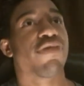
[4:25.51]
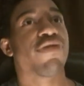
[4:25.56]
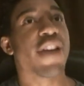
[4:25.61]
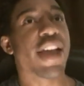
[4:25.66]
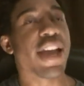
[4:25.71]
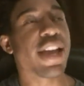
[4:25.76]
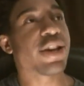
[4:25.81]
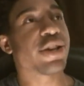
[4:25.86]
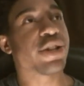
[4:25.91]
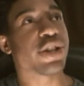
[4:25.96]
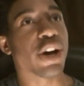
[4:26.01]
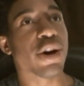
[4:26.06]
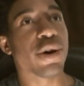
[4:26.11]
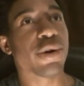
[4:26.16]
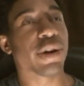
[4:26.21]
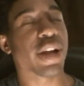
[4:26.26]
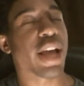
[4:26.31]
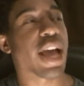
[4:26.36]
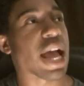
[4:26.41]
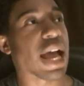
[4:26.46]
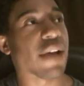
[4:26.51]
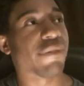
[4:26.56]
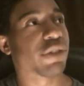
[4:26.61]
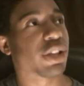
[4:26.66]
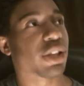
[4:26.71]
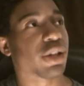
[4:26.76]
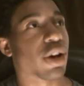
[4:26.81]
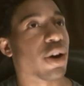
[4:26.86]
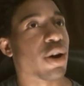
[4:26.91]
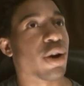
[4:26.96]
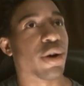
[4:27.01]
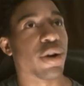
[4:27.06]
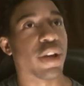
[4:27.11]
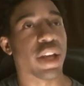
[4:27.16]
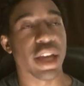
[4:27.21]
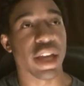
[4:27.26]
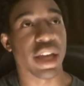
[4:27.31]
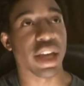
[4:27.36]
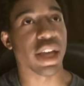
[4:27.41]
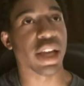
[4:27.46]
they don't have to go
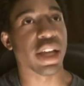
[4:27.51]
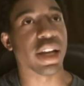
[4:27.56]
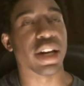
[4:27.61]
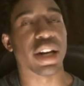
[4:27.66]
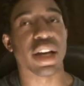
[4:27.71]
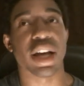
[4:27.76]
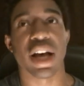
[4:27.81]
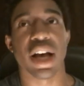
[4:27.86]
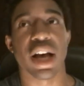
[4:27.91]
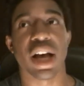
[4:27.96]
and